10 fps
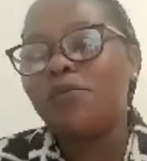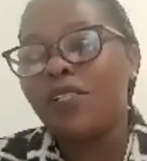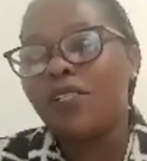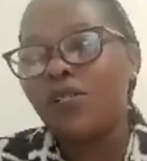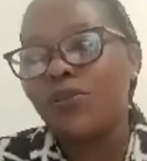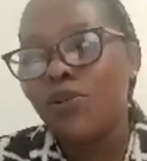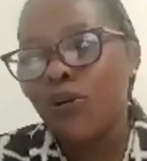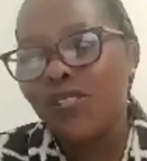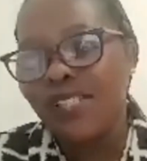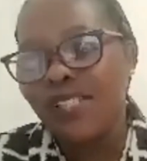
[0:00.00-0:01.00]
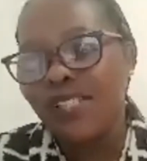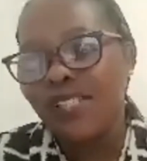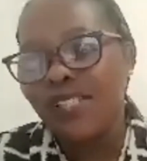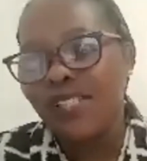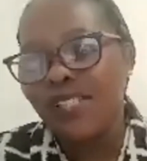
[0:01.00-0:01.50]
to God's
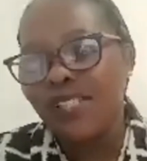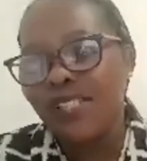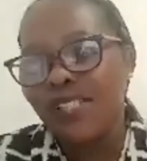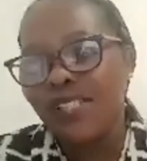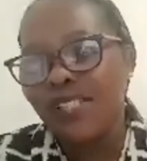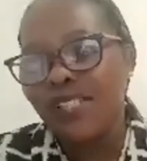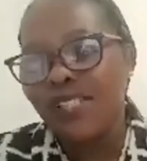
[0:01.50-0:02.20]
house. This